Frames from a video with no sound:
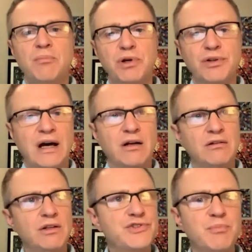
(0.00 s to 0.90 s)
build out a
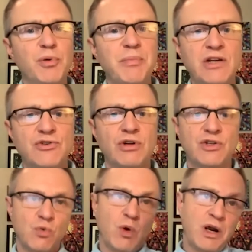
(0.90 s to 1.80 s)
little simple
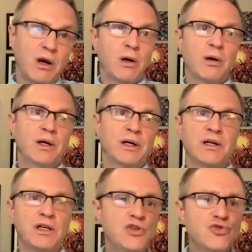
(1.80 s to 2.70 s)
matrix where
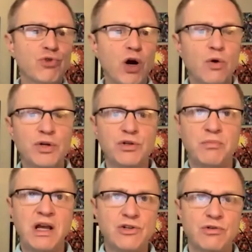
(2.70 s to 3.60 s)
each row in your
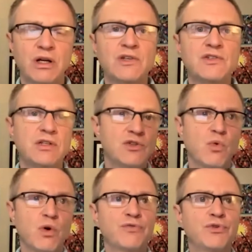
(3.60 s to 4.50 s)
matrix is
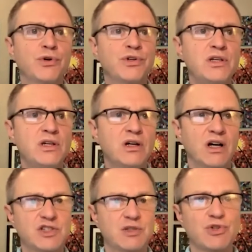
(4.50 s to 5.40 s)
one of your key
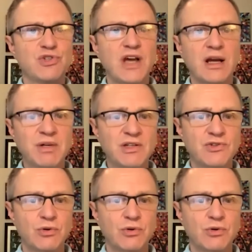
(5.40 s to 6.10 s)
customer segments,